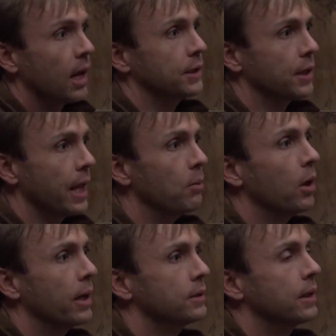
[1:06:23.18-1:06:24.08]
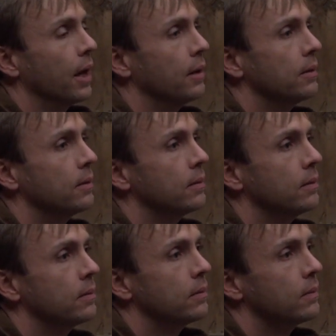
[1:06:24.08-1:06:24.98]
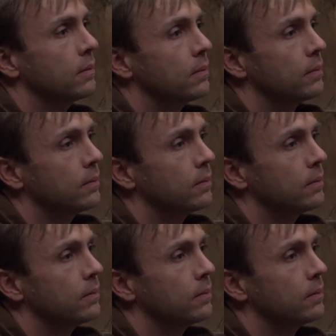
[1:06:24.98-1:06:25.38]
as a label has done. Uh, so